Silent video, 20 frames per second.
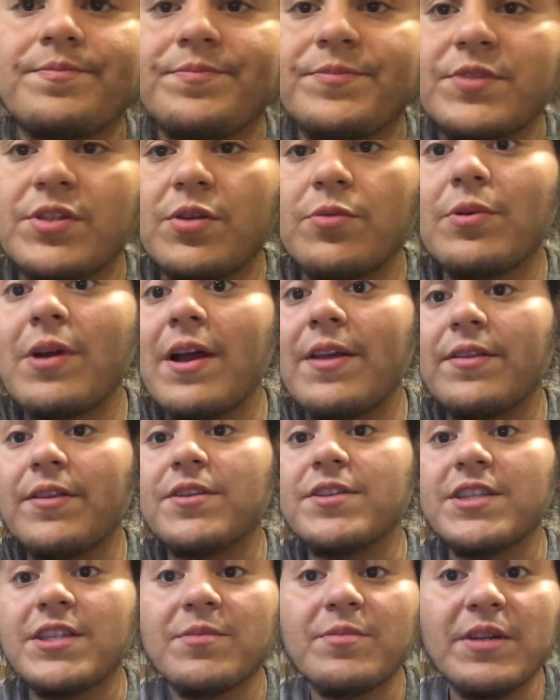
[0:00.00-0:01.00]
So we're at
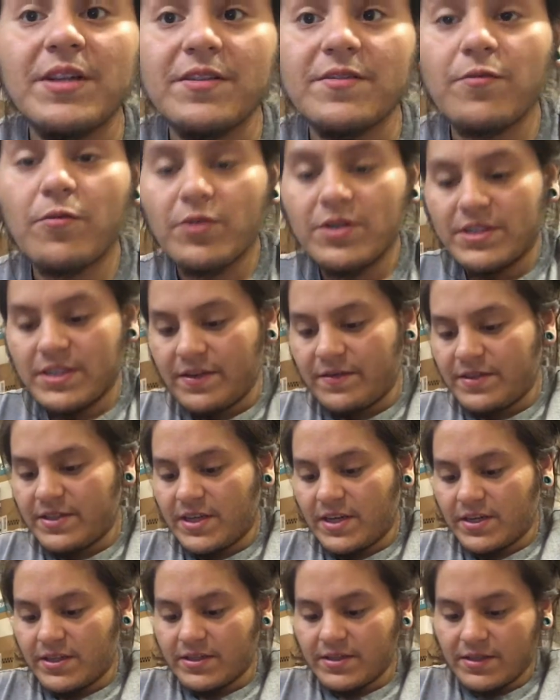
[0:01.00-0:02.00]
13 minutes, 47
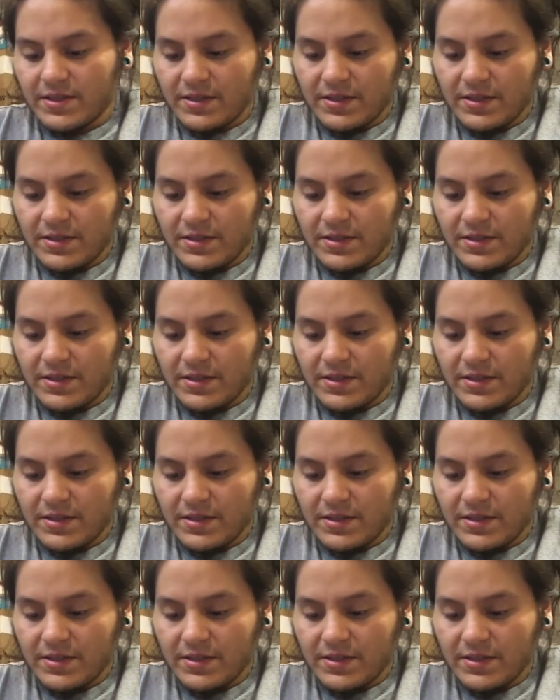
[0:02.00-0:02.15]
seconds.